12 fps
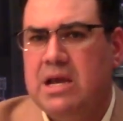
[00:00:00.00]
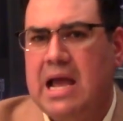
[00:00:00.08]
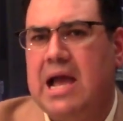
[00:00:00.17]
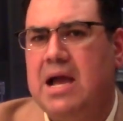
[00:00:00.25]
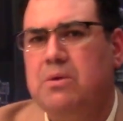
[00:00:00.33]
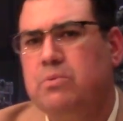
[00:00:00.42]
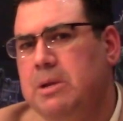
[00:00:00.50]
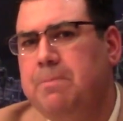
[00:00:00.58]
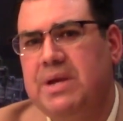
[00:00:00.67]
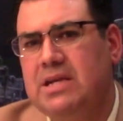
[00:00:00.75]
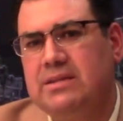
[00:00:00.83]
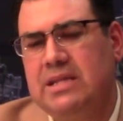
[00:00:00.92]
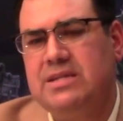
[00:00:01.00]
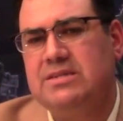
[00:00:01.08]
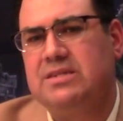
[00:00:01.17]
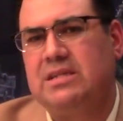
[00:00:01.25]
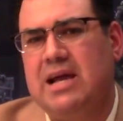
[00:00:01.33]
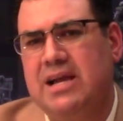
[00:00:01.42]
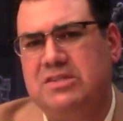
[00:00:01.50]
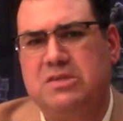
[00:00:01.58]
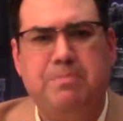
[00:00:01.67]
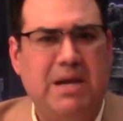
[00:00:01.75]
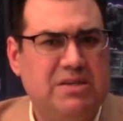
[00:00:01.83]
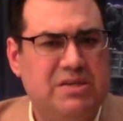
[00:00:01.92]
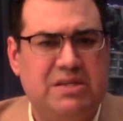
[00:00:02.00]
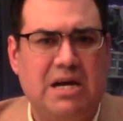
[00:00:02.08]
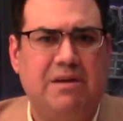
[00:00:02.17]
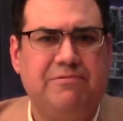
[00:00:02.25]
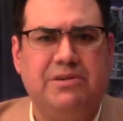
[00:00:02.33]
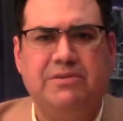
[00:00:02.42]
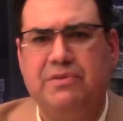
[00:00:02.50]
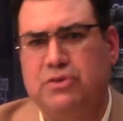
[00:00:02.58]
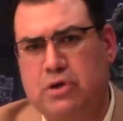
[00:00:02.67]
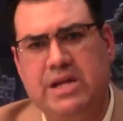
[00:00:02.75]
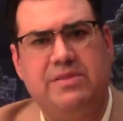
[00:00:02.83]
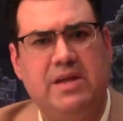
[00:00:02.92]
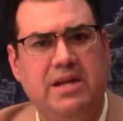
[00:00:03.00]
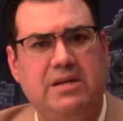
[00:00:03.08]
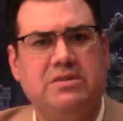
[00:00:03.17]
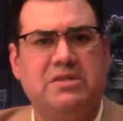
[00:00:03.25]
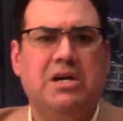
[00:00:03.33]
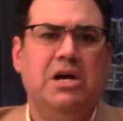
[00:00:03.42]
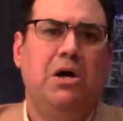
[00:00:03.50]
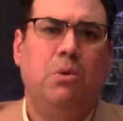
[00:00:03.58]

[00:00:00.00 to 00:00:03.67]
And we picked these lights based off of 3 things.